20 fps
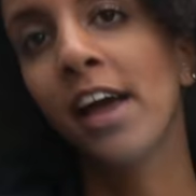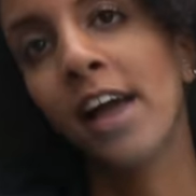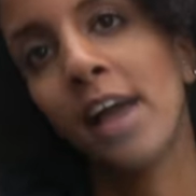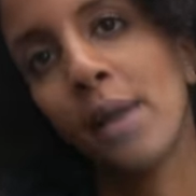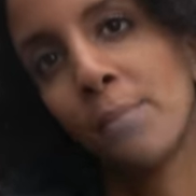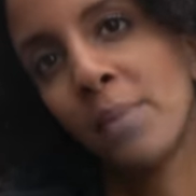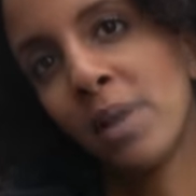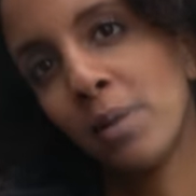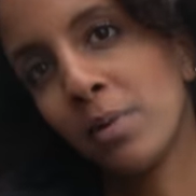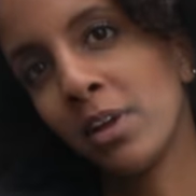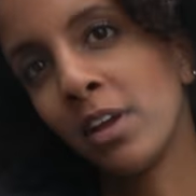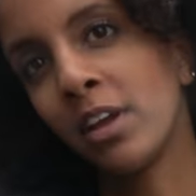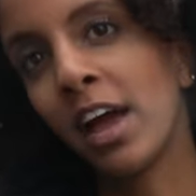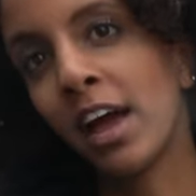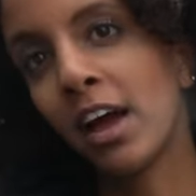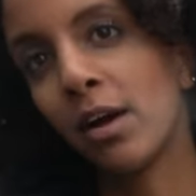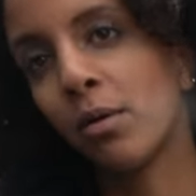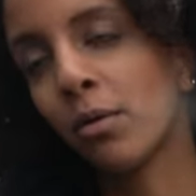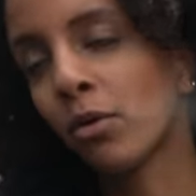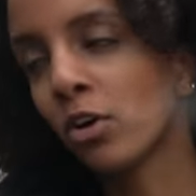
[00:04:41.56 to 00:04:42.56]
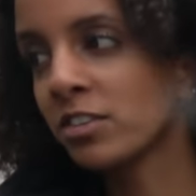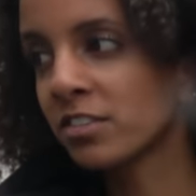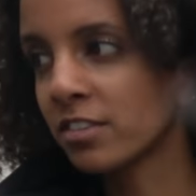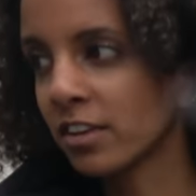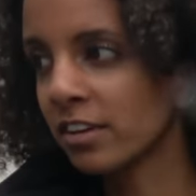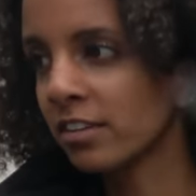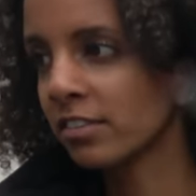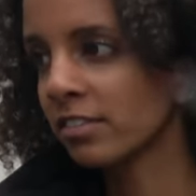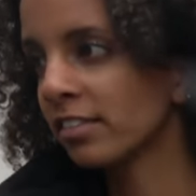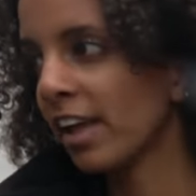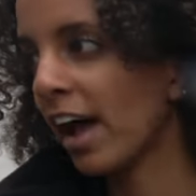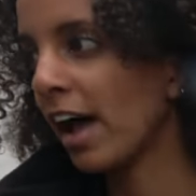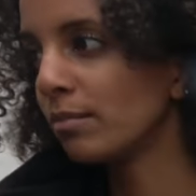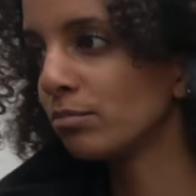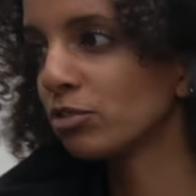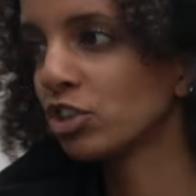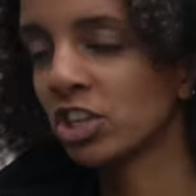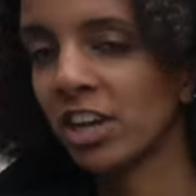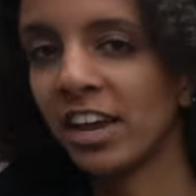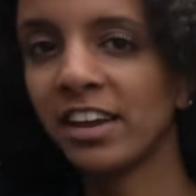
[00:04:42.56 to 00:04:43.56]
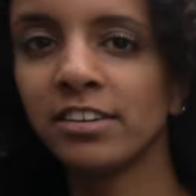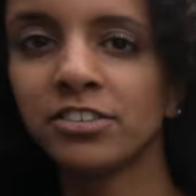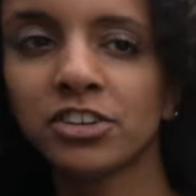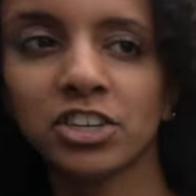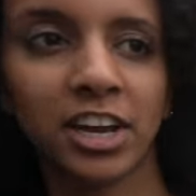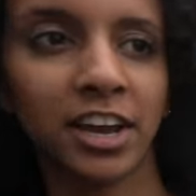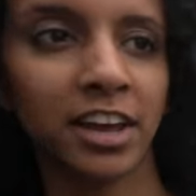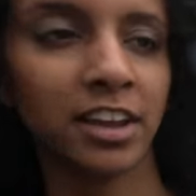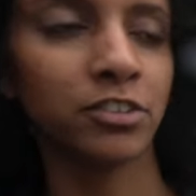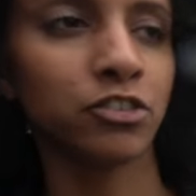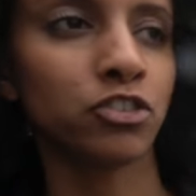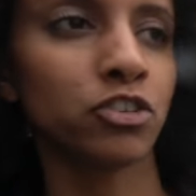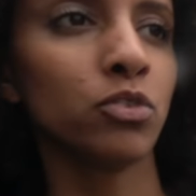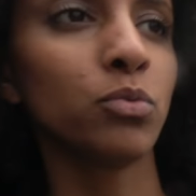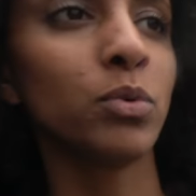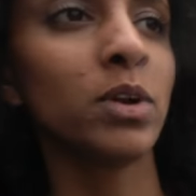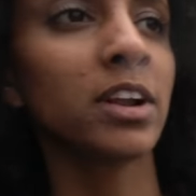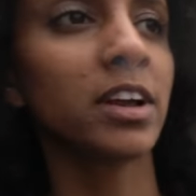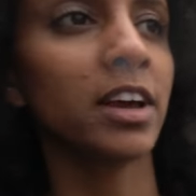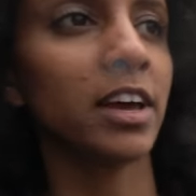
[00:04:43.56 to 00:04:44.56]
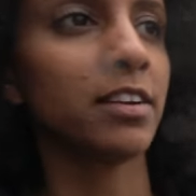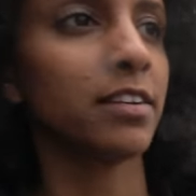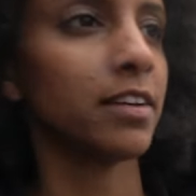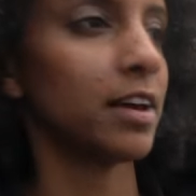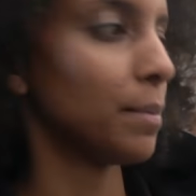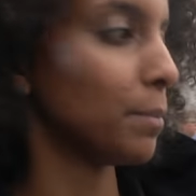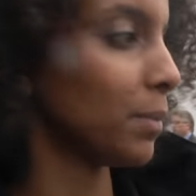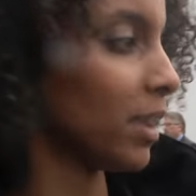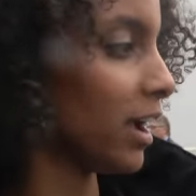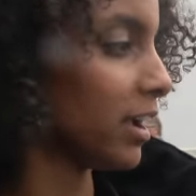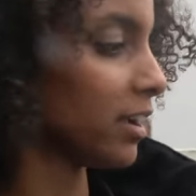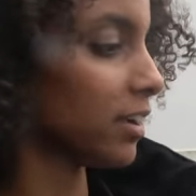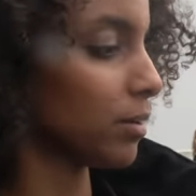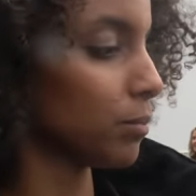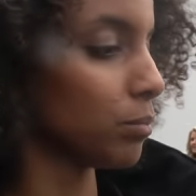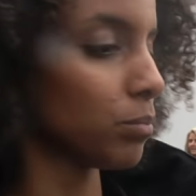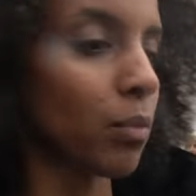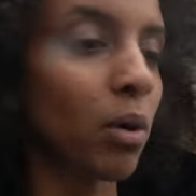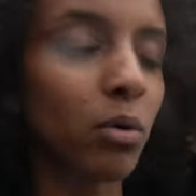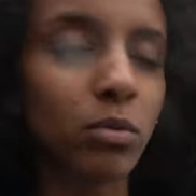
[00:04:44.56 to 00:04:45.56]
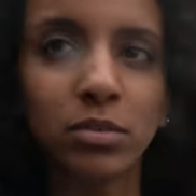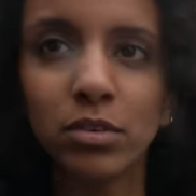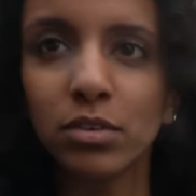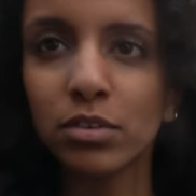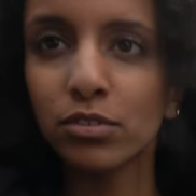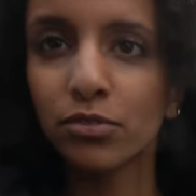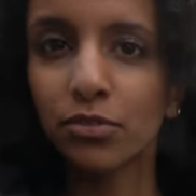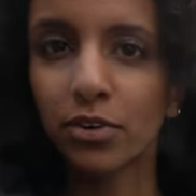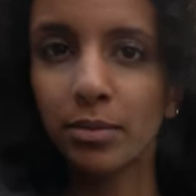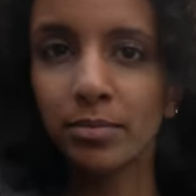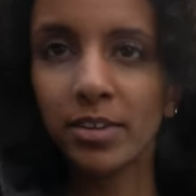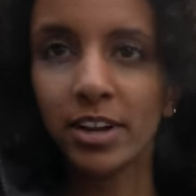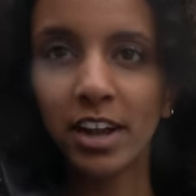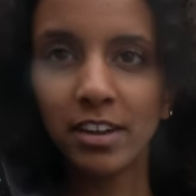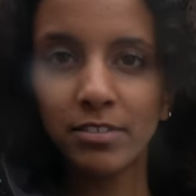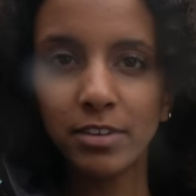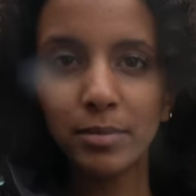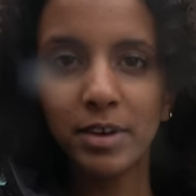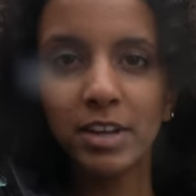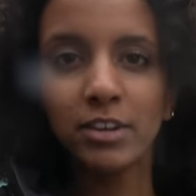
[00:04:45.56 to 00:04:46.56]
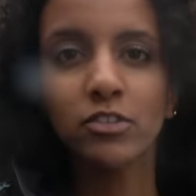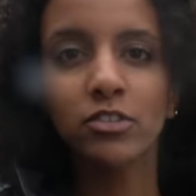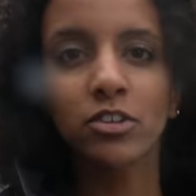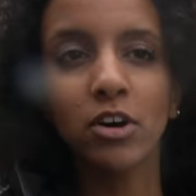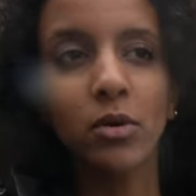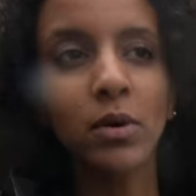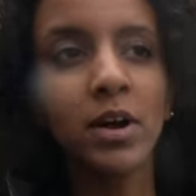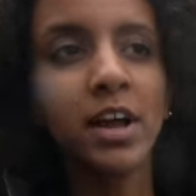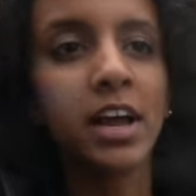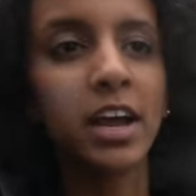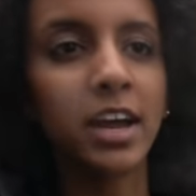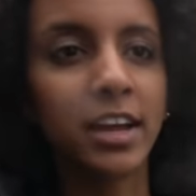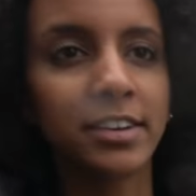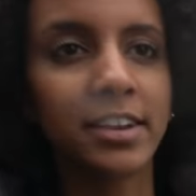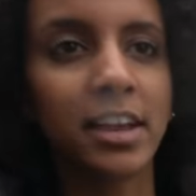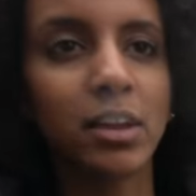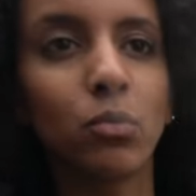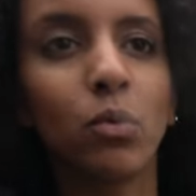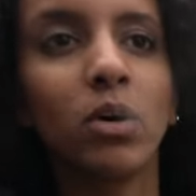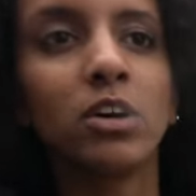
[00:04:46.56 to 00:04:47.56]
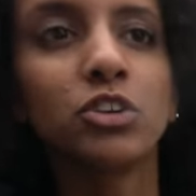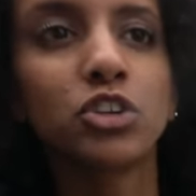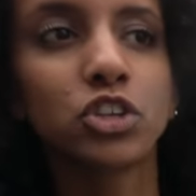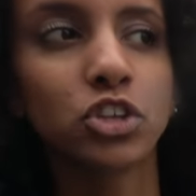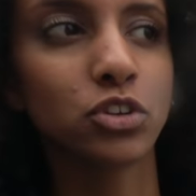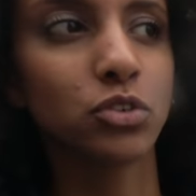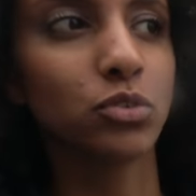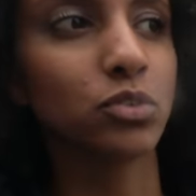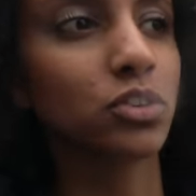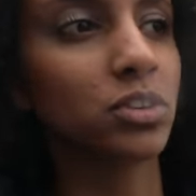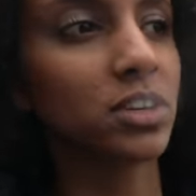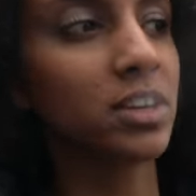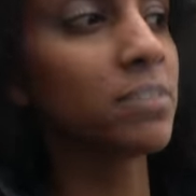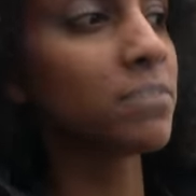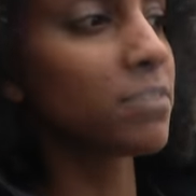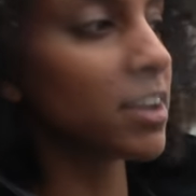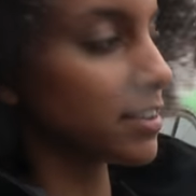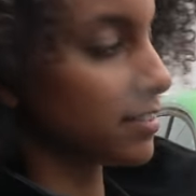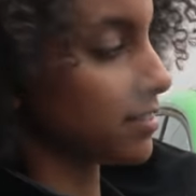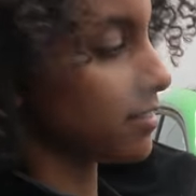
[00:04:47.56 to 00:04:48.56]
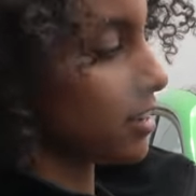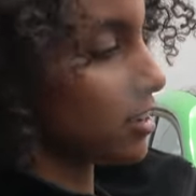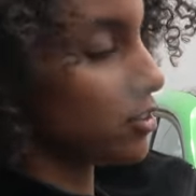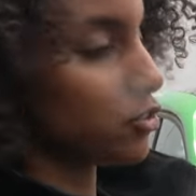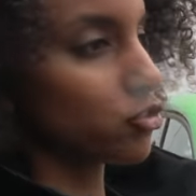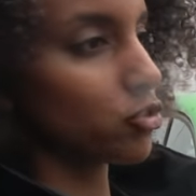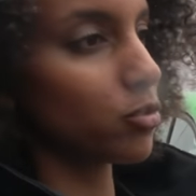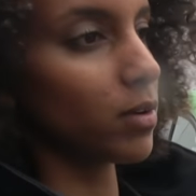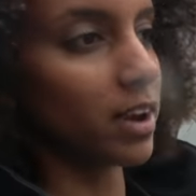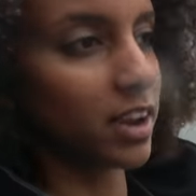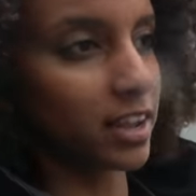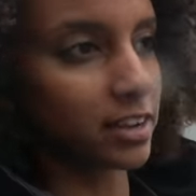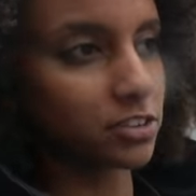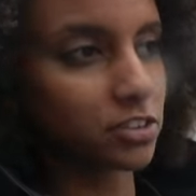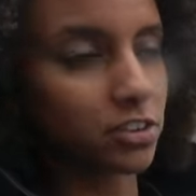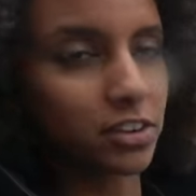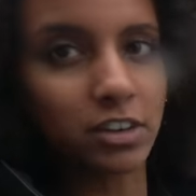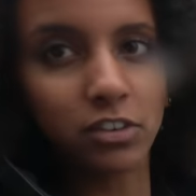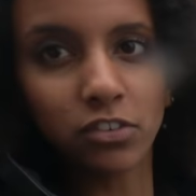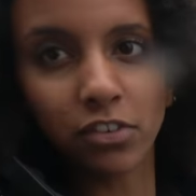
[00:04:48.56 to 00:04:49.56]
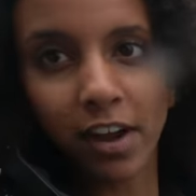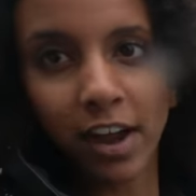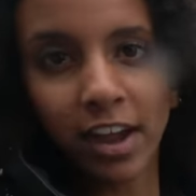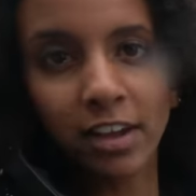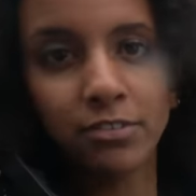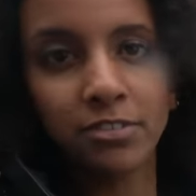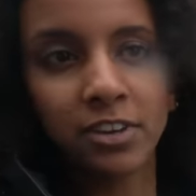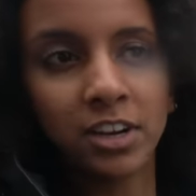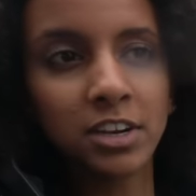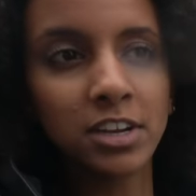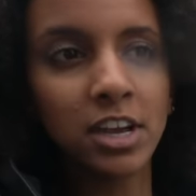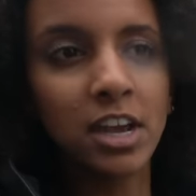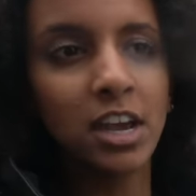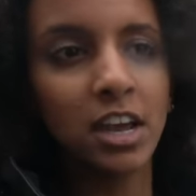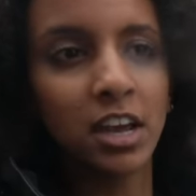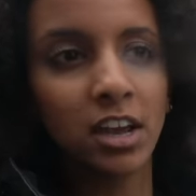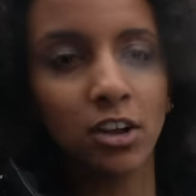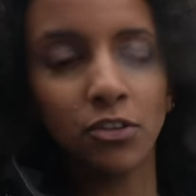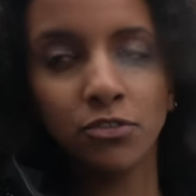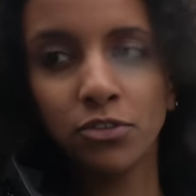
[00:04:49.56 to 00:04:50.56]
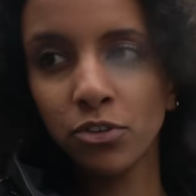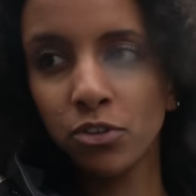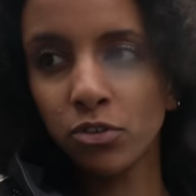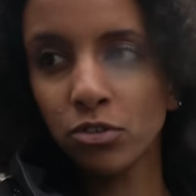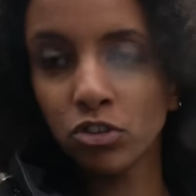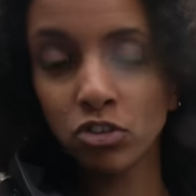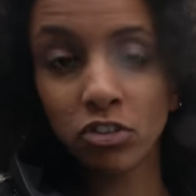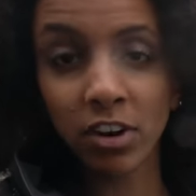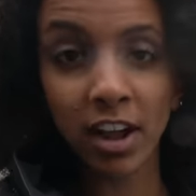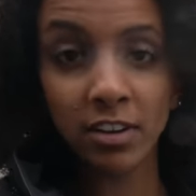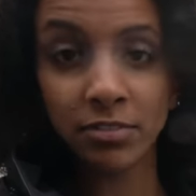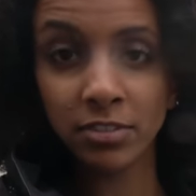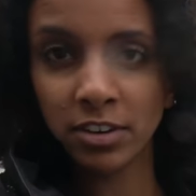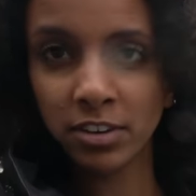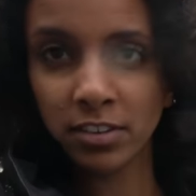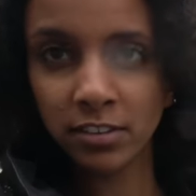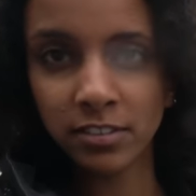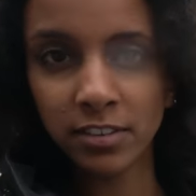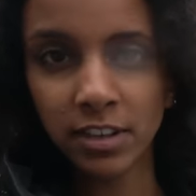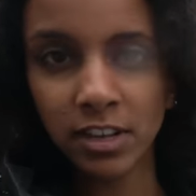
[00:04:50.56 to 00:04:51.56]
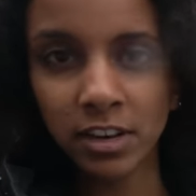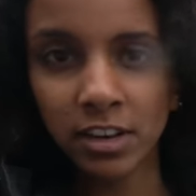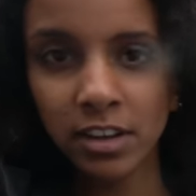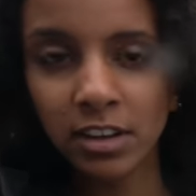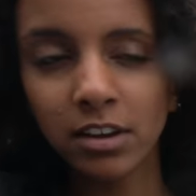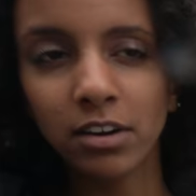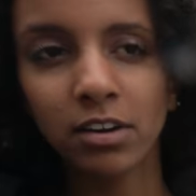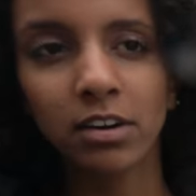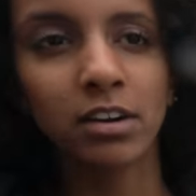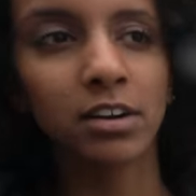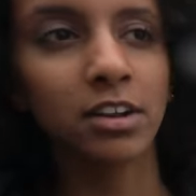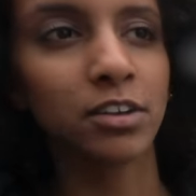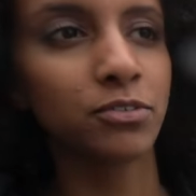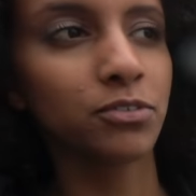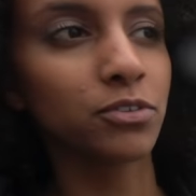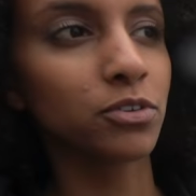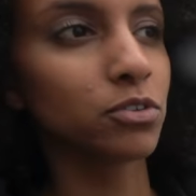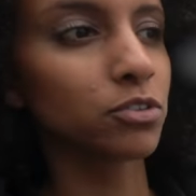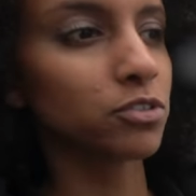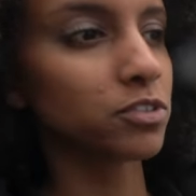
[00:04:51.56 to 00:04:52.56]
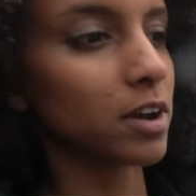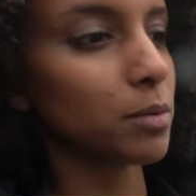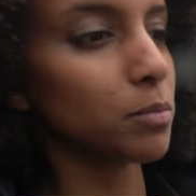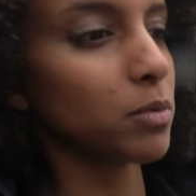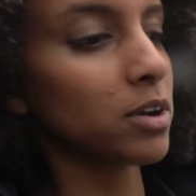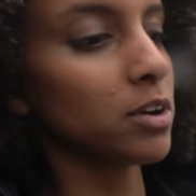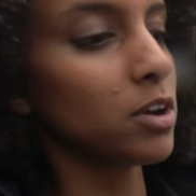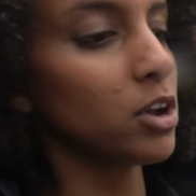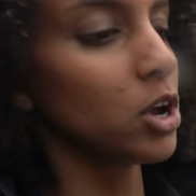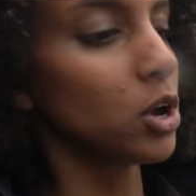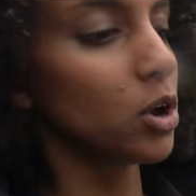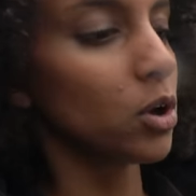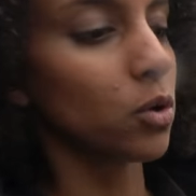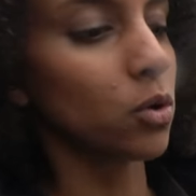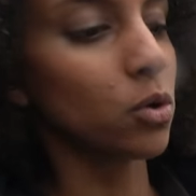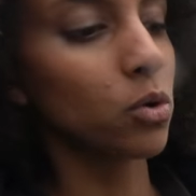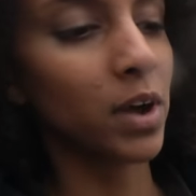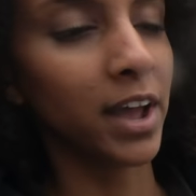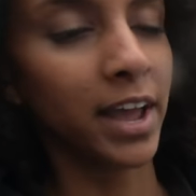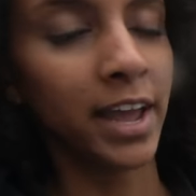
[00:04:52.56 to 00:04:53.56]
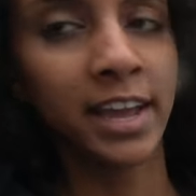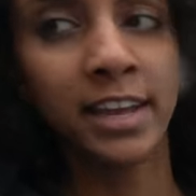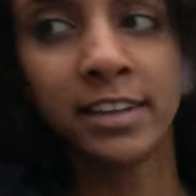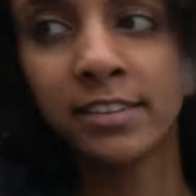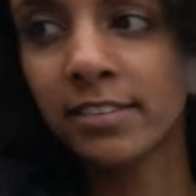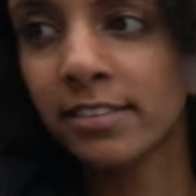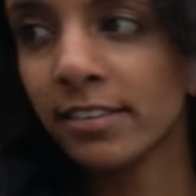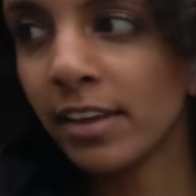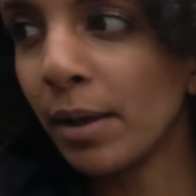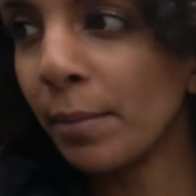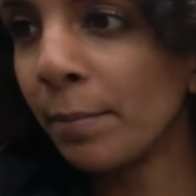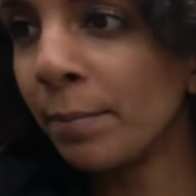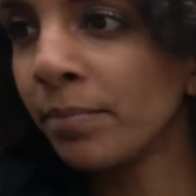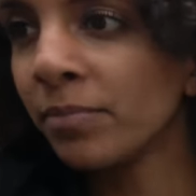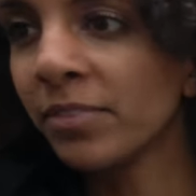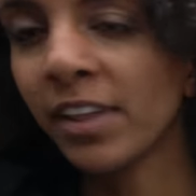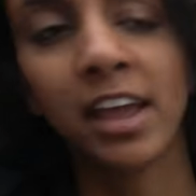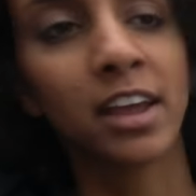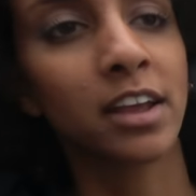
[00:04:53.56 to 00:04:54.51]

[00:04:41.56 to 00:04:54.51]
Yeah, maybe. Yeah, because time change and you will get um, like bonus from the government so they want you to invest into electric drive and if you drive in the city or if you someone who hates um,